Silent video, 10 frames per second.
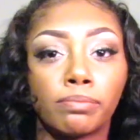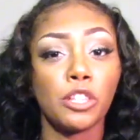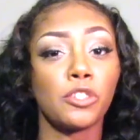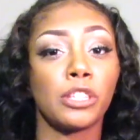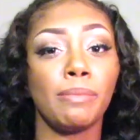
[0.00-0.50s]

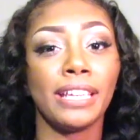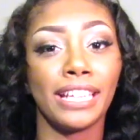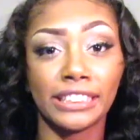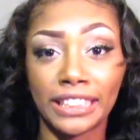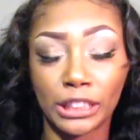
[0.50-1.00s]
So let me get
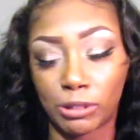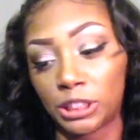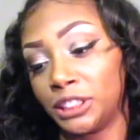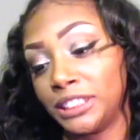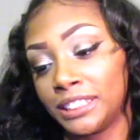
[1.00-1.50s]
into these
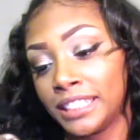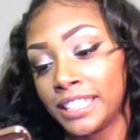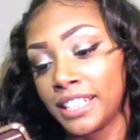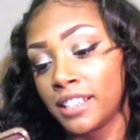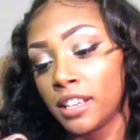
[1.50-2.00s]
questions.
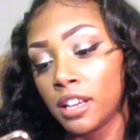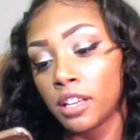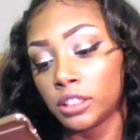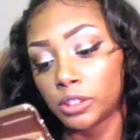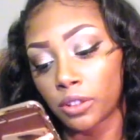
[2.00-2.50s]

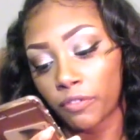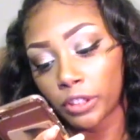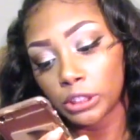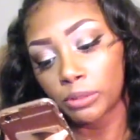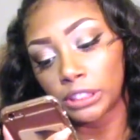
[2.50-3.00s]
So the
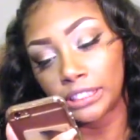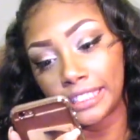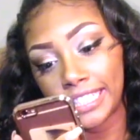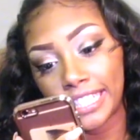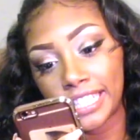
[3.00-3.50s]
first
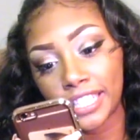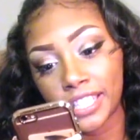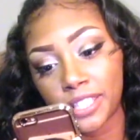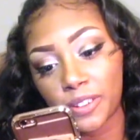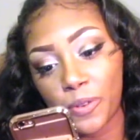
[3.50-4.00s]
question
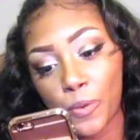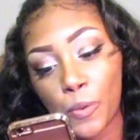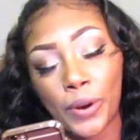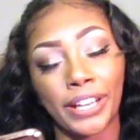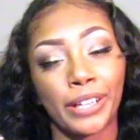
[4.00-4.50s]
is,
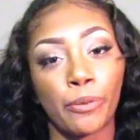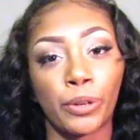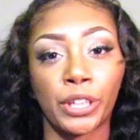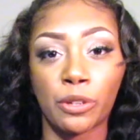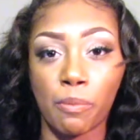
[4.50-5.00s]
where
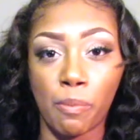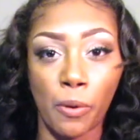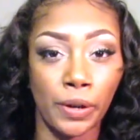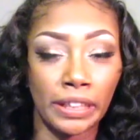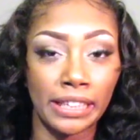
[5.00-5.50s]
were you
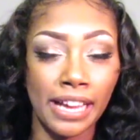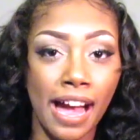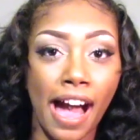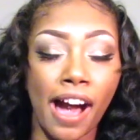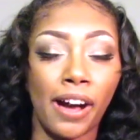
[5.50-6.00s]
born?
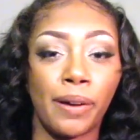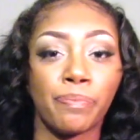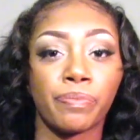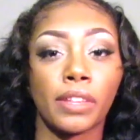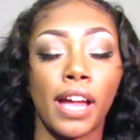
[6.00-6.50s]

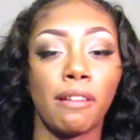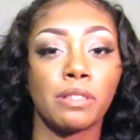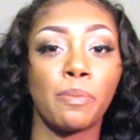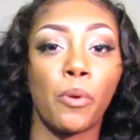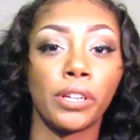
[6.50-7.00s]
I
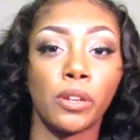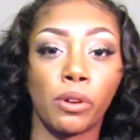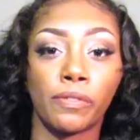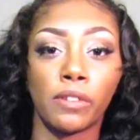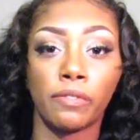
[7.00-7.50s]
was born in
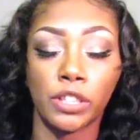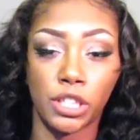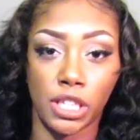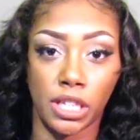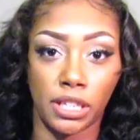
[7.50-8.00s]
Norfolk,
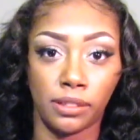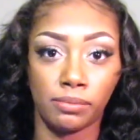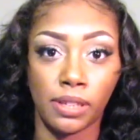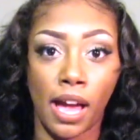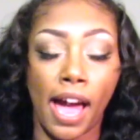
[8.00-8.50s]
Virginia.
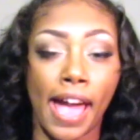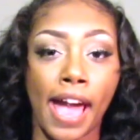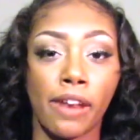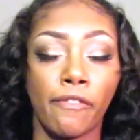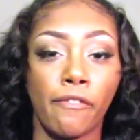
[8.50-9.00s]
I
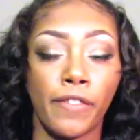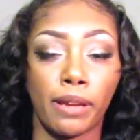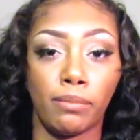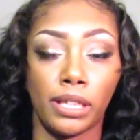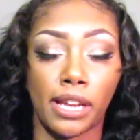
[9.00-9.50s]
had
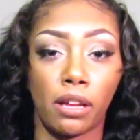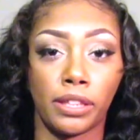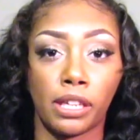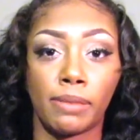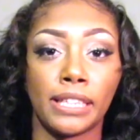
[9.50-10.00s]
family down there.